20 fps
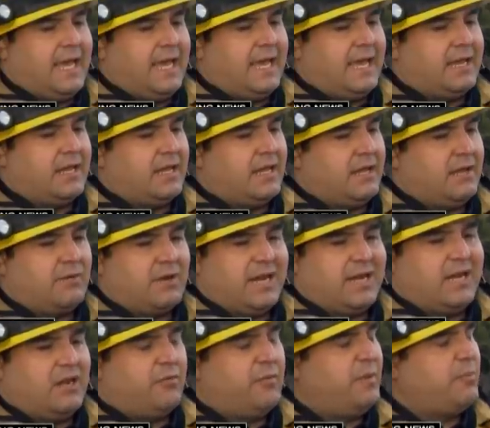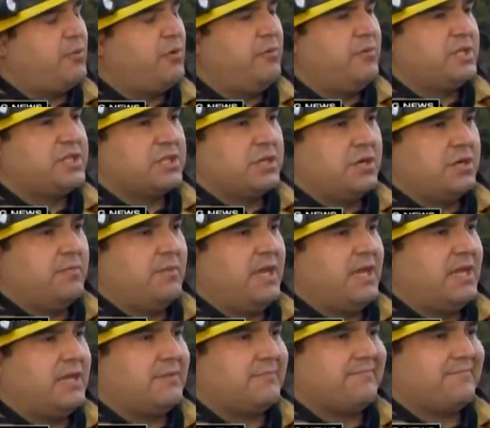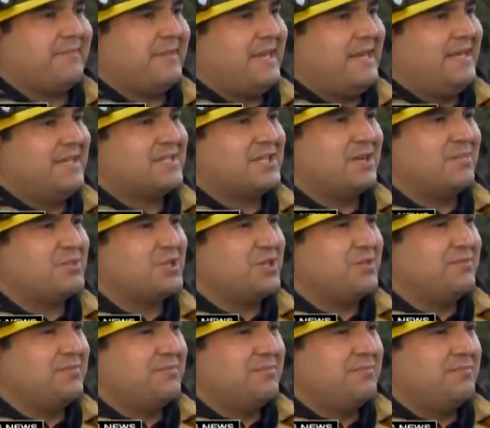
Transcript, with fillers: And uh, right now it'd be premature to make any assumption.